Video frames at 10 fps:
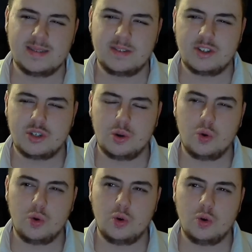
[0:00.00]

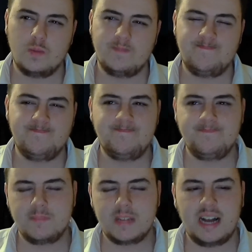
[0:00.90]
So,
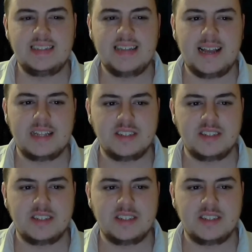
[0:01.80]
a date.